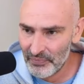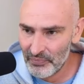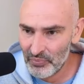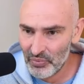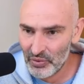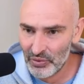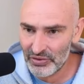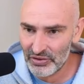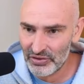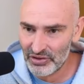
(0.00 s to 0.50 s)

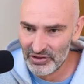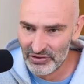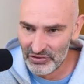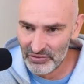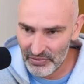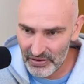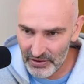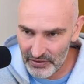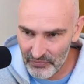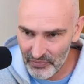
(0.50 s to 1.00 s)
Rook to
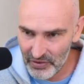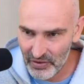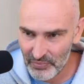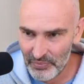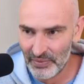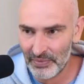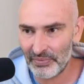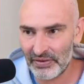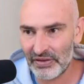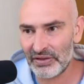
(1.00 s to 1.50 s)
g3, followed
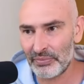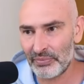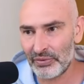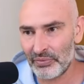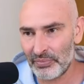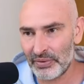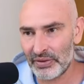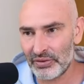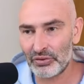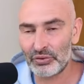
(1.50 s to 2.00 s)
by bishop to
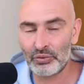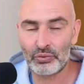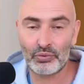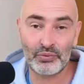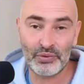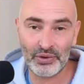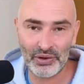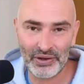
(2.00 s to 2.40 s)
b2,